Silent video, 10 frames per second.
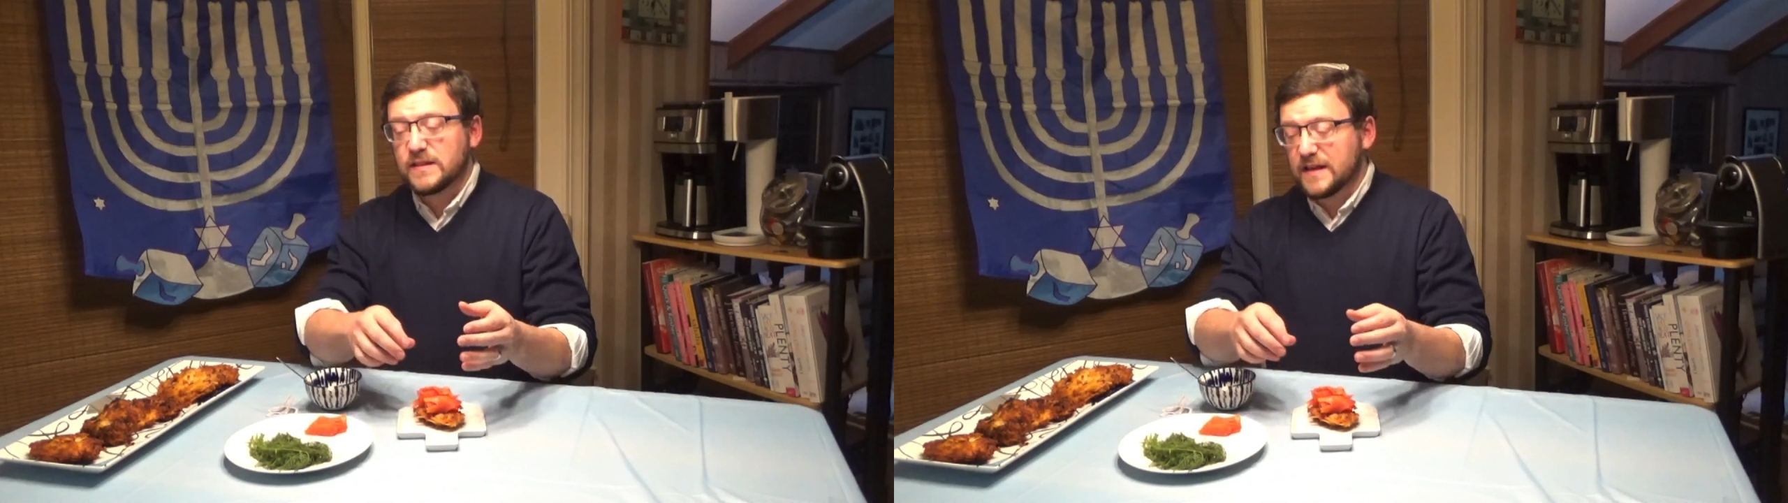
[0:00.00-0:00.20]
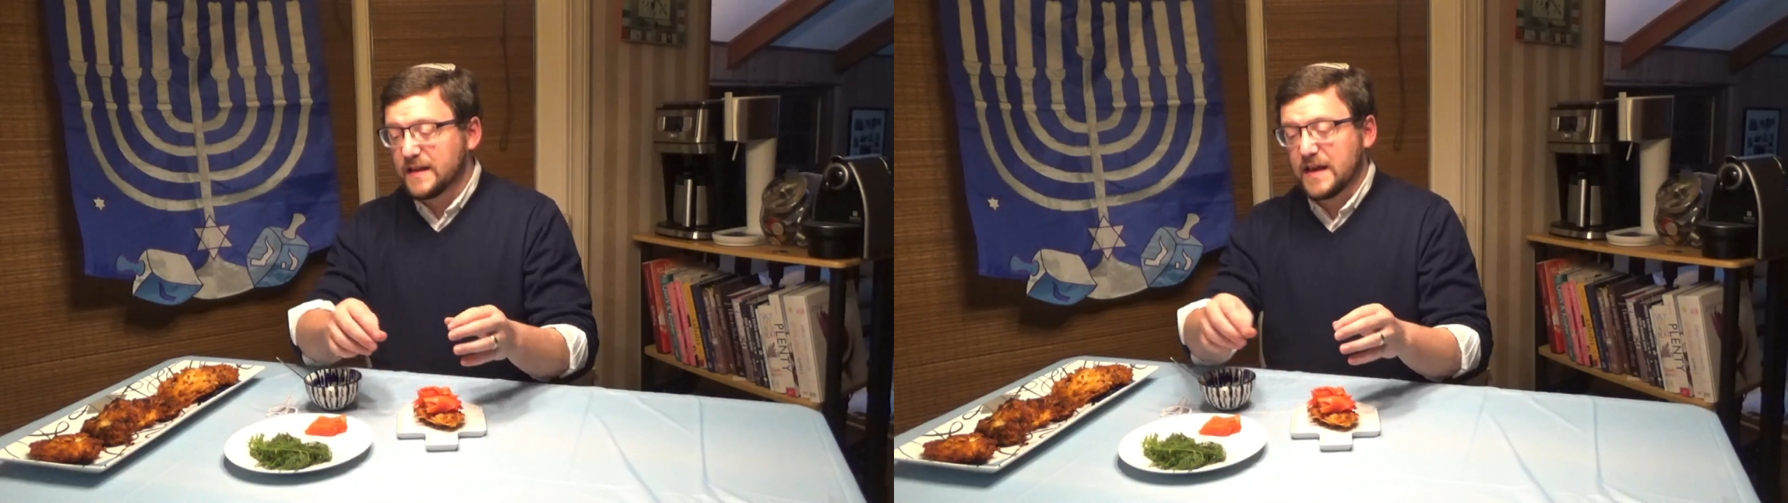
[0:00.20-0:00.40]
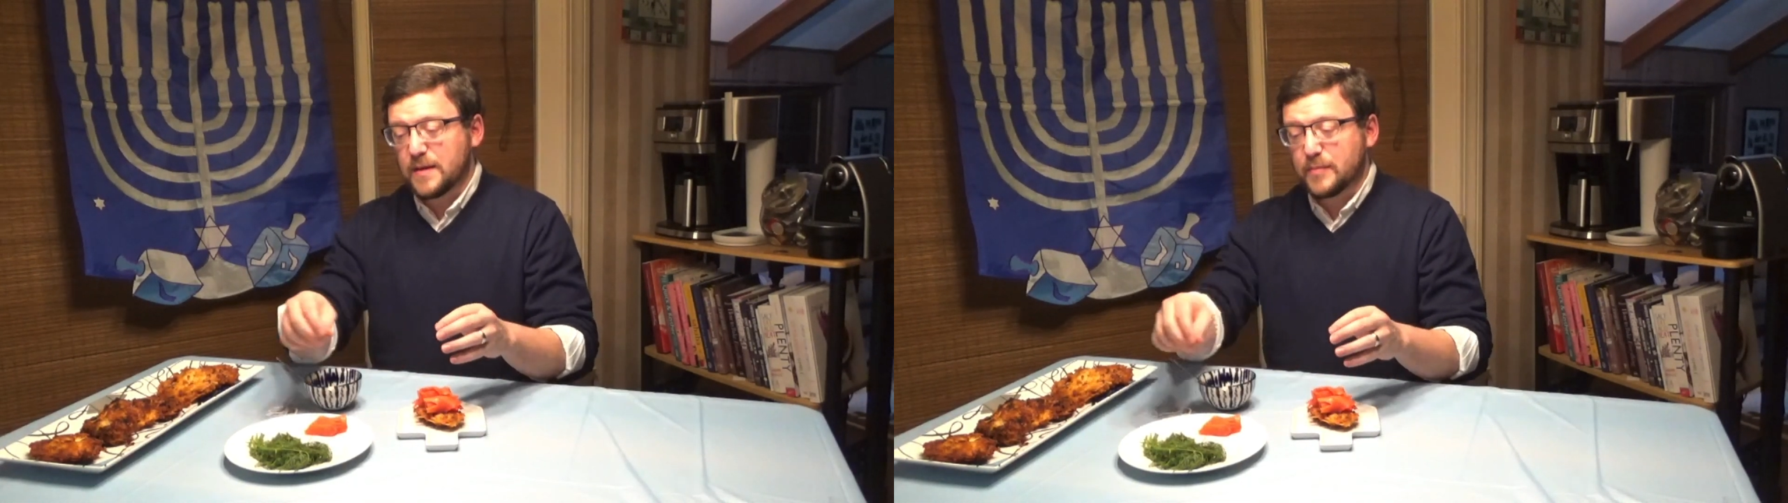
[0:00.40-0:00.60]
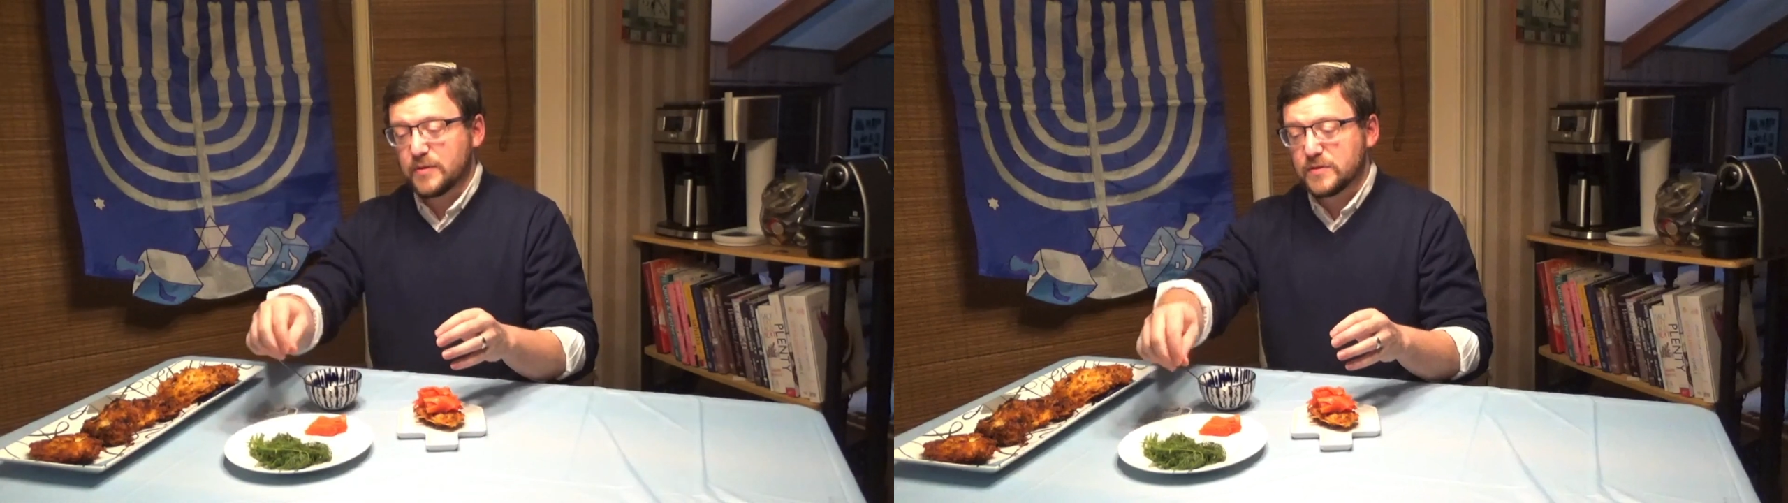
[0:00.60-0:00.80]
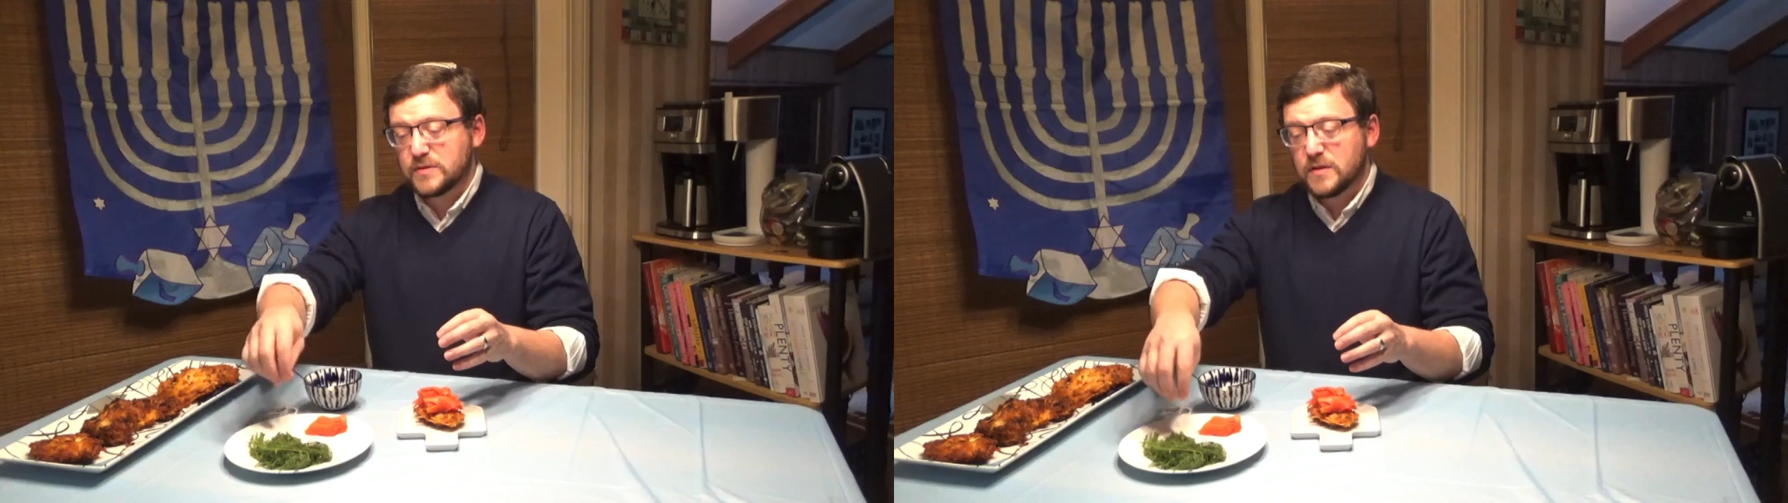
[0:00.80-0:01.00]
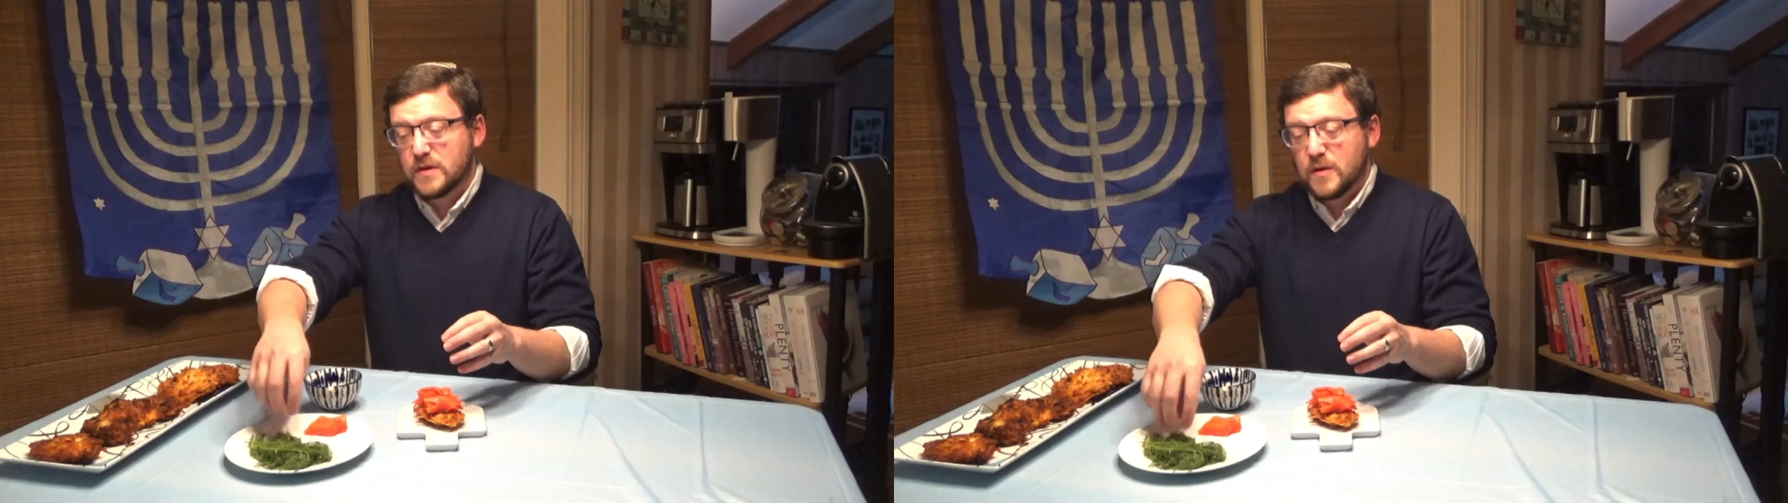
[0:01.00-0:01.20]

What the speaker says: and capers.